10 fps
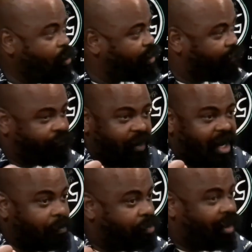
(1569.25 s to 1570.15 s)
with a
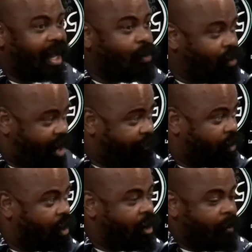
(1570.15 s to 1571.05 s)
freaking plane,
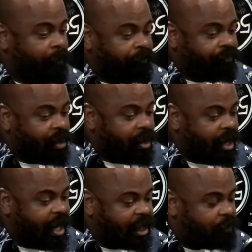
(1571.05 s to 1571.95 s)
whatever.
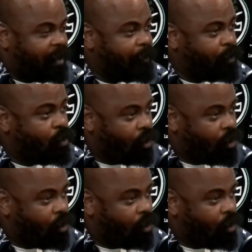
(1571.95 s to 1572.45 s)
It's people